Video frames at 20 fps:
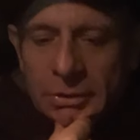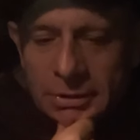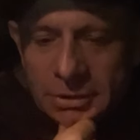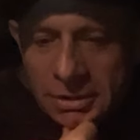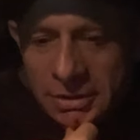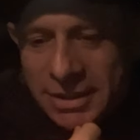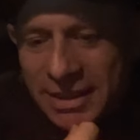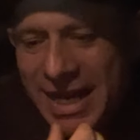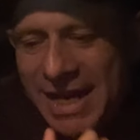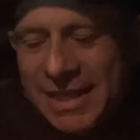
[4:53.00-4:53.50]

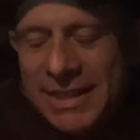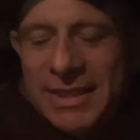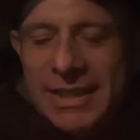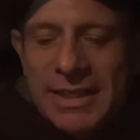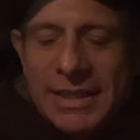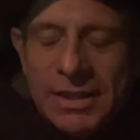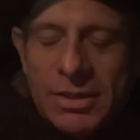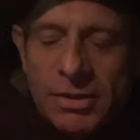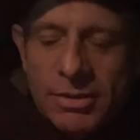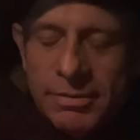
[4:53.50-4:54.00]
So it's kind of,
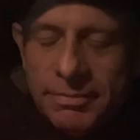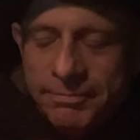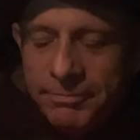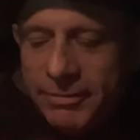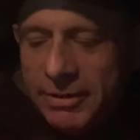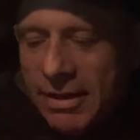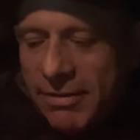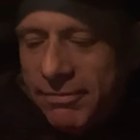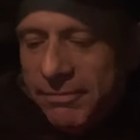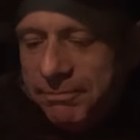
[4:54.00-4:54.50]
you know,
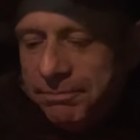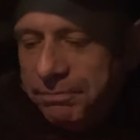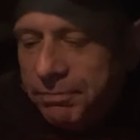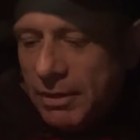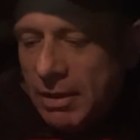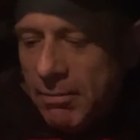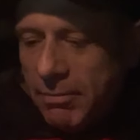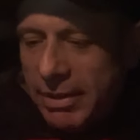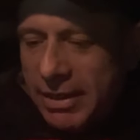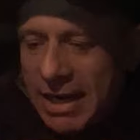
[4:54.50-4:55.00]
whatever.
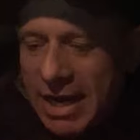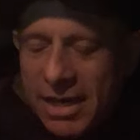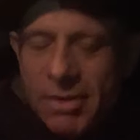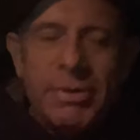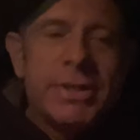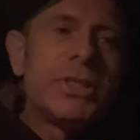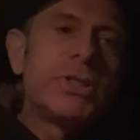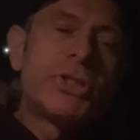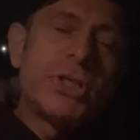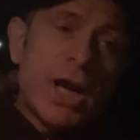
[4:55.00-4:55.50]
But
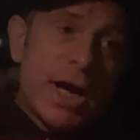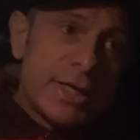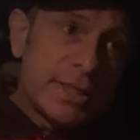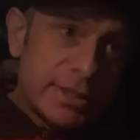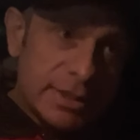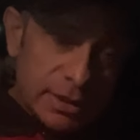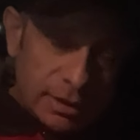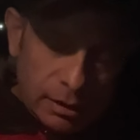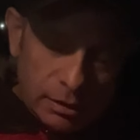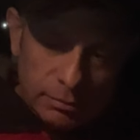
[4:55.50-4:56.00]
anyways,
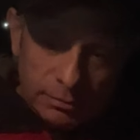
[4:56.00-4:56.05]
Chess.